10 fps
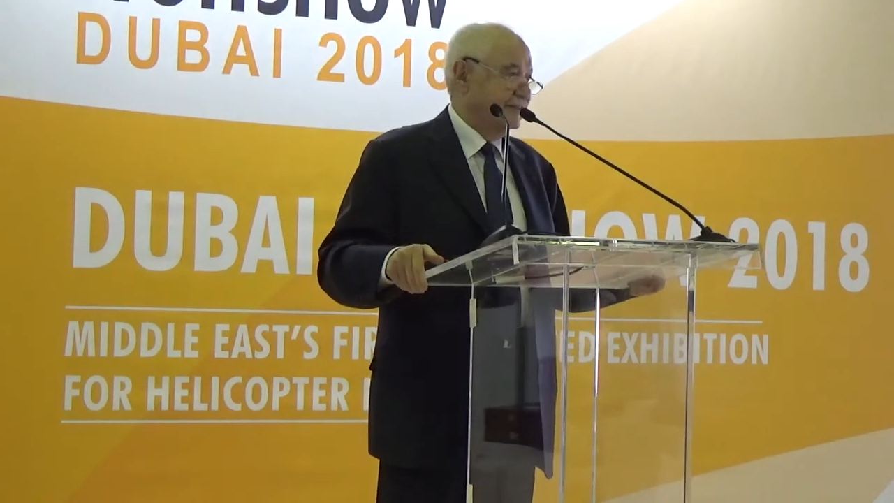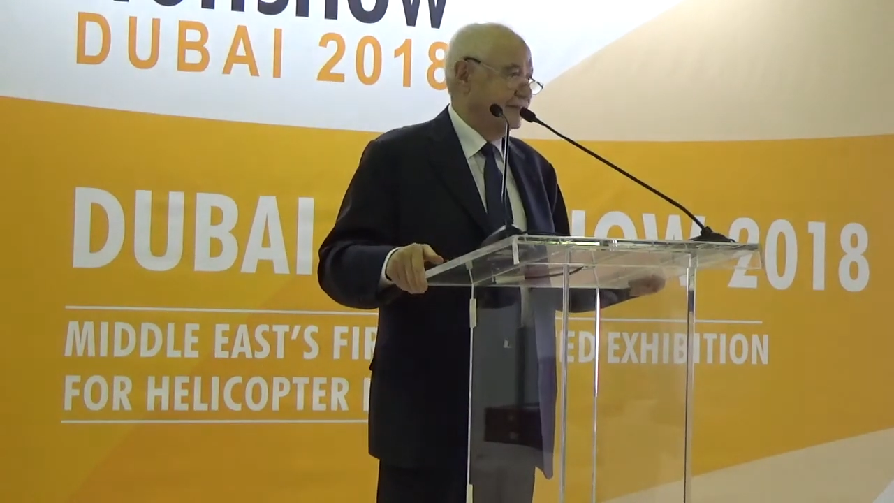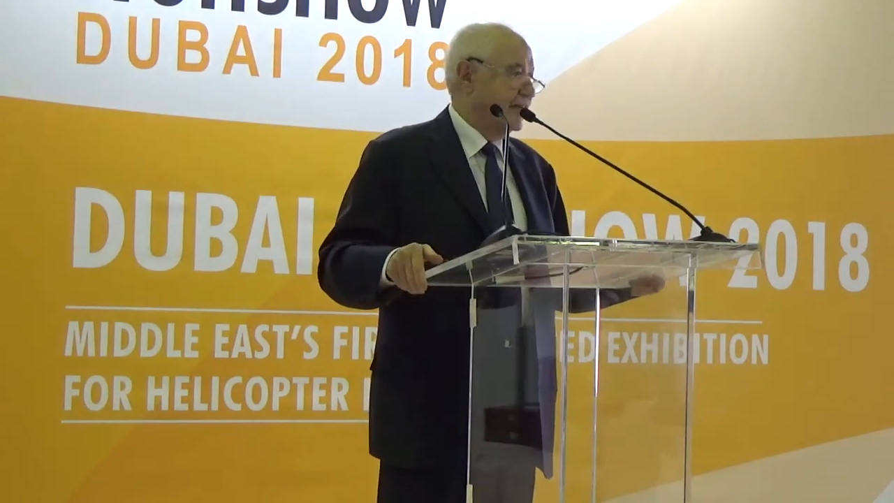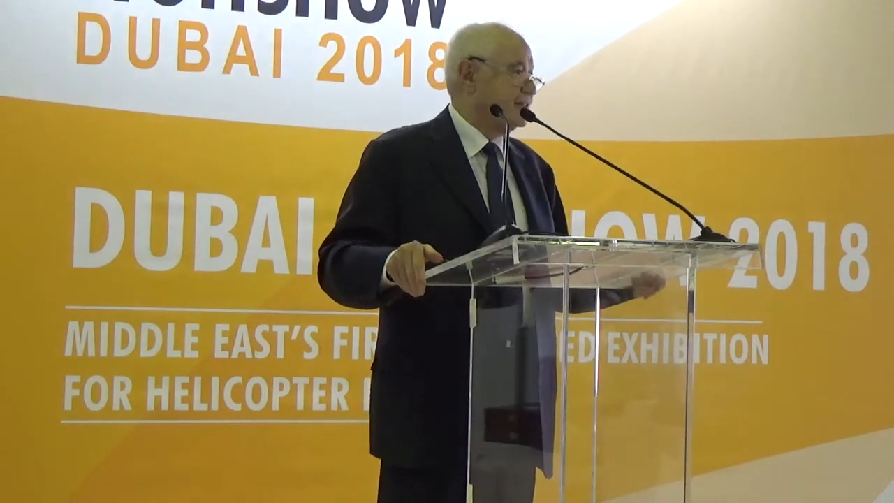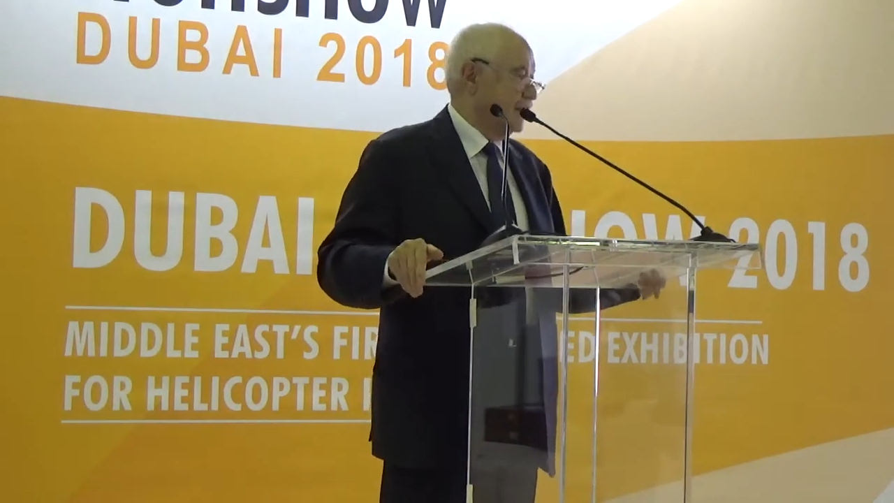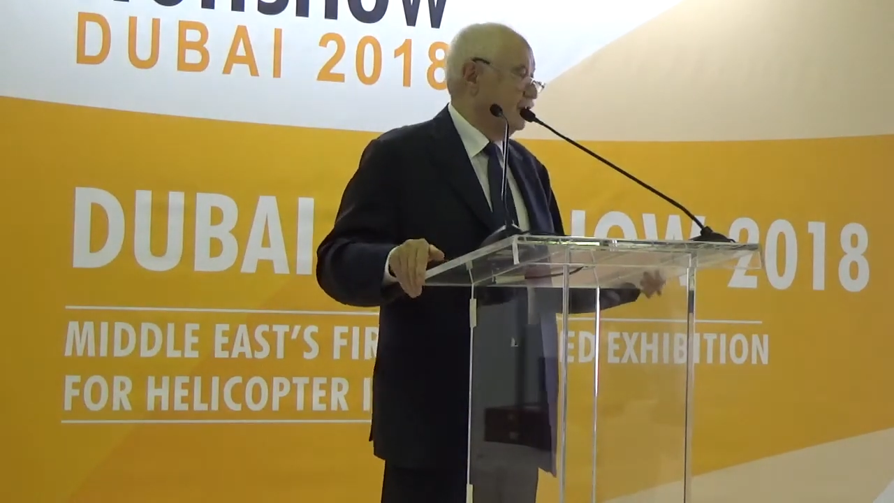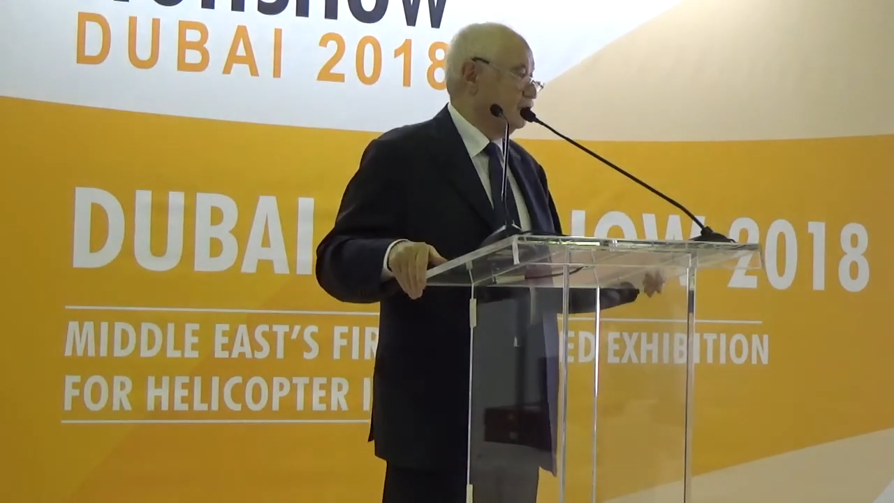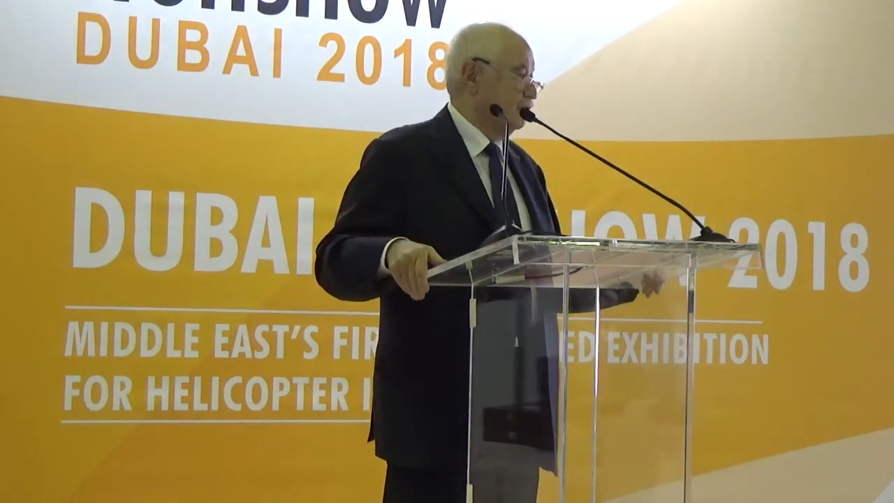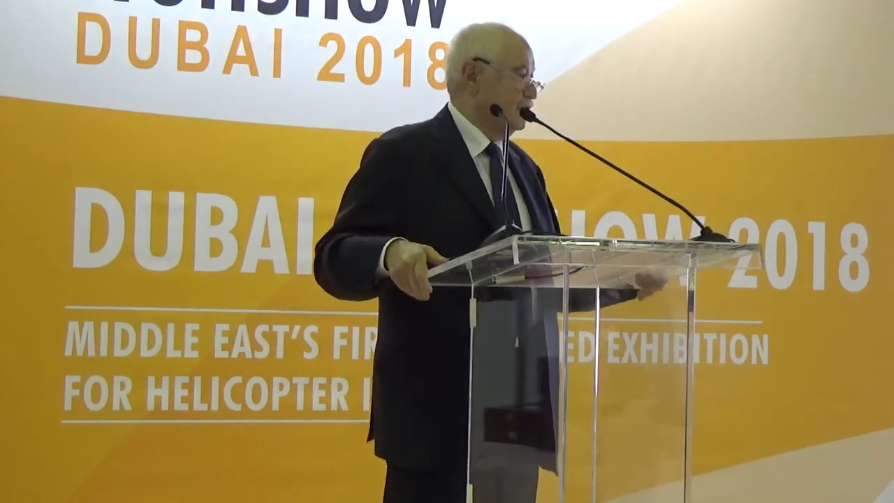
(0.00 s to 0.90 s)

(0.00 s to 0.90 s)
That's a lot of